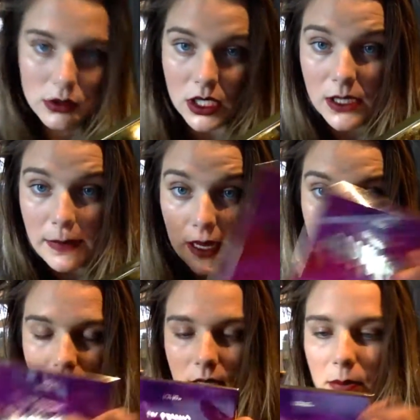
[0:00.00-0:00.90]

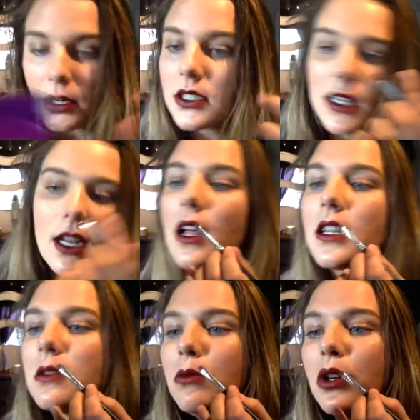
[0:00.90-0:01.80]
spastic person. I like
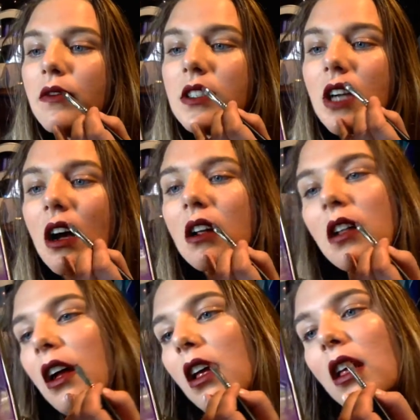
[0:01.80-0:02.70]
to move and talk a
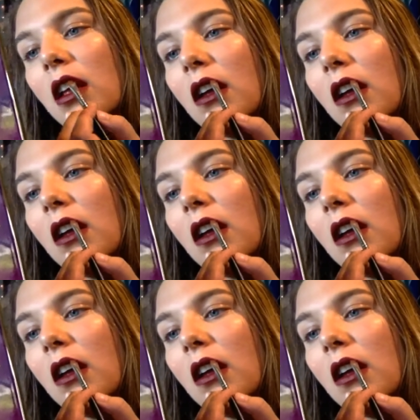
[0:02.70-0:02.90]
lot.